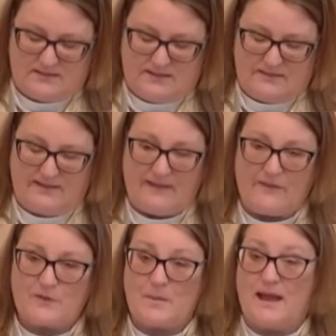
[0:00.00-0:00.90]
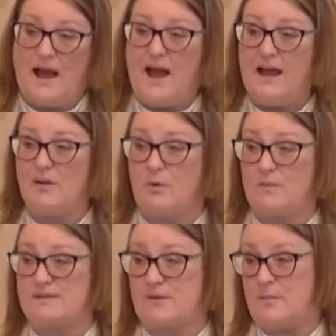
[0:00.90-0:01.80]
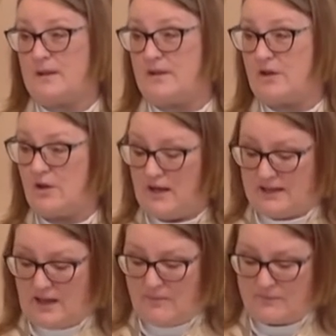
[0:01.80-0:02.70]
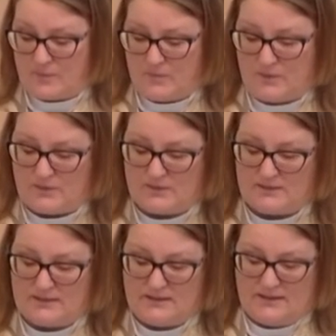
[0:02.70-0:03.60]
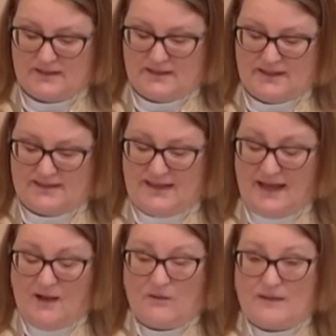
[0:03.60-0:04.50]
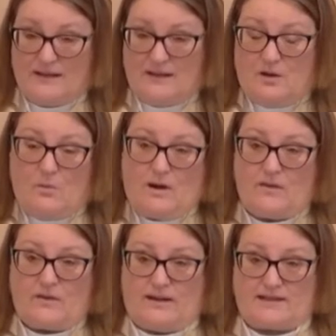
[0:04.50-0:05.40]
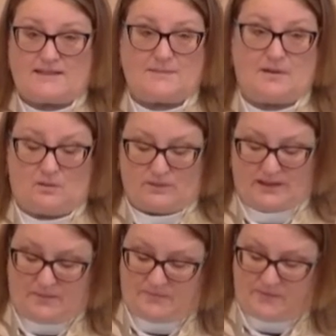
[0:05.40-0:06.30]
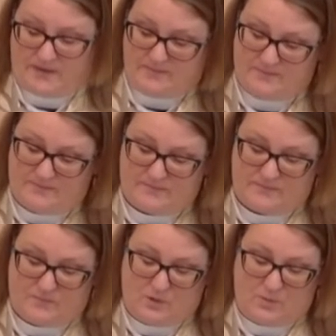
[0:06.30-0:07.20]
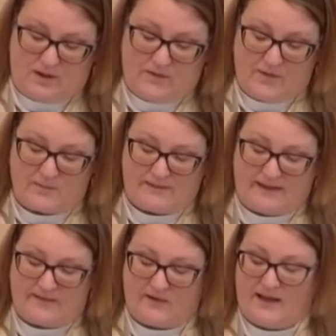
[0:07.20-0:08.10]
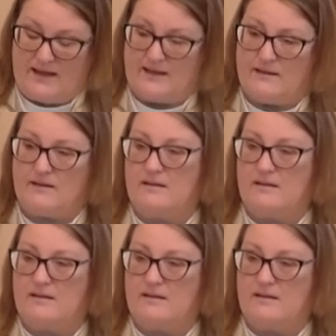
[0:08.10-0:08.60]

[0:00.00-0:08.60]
They left behind what was familiar and comfortable, and now they didn't know where their next meal would come from or where they would lay their head.